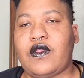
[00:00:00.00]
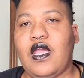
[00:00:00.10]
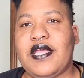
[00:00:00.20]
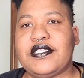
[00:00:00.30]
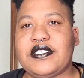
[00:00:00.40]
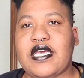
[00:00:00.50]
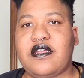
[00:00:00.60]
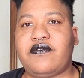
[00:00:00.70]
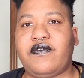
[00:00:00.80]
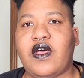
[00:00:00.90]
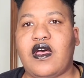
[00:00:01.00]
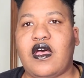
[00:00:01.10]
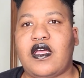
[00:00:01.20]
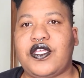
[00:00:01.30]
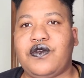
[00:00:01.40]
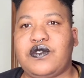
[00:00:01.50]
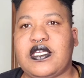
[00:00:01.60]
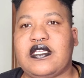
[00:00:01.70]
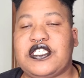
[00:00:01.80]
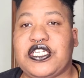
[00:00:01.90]
instead of
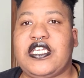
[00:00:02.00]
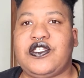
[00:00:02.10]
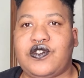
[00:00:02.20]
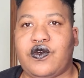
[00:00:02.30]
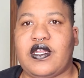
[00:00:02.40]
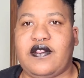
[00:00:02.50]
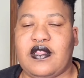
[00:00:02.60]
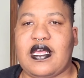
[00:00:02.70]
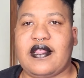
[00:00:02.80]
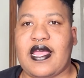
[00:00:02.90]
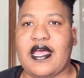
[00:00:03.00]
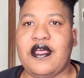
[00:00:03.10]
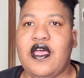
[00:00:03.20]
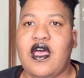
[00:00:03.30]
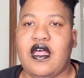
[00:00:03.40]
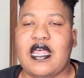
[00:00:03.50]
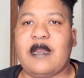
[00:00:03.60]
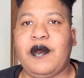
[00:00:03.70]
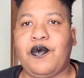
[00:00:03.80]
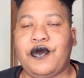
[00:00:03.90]
using jeans or anything like that. A lot
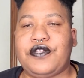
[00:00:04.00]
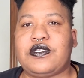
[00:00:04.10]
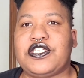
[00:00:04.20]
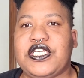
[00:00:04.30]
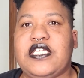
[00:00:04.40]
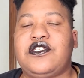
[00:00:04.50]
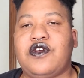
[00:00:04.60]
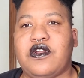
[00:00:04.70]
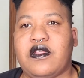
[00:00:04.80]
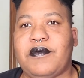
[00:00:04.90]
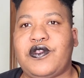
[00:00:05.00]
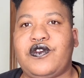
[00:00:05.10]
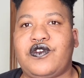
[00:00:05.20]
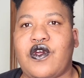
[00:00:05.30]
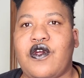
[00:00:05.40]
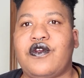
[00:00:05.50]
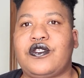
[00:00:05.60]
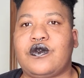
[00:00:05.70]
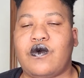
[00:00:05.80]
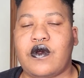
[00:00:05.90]
of people were using jeans, turning them into
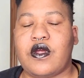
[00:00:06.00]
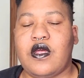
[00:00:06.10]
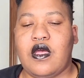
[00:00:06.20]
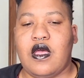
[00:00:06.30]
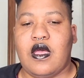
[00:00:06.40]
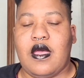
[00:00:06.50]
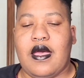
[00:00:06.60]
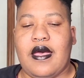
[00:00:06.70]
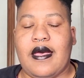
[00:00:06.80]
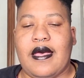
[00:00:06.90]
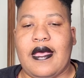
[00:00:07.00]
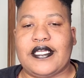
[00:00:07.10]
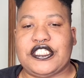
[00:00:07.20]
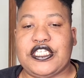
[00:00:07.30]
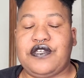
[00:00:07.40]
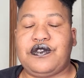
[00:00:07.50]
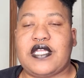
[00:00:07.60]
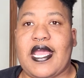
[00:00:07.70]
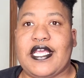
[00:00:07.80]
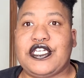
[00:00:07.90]
skirts, or she used
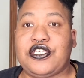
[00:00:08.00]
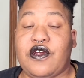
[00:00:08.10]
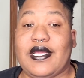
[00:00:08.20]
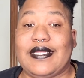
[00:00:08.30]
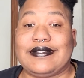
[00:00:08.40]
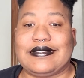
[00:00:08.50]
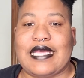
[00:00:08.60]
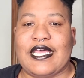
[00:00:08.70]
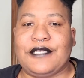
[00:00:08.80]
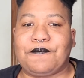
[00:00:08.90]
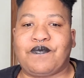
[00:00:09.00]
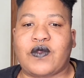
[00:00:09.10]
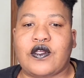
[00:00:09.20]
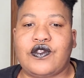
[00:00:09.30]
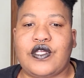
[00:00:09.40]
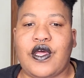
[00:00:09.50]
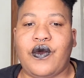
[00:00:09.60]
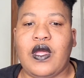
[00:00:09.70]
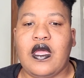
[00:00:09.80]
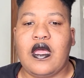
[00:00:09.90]
a shirt instead. So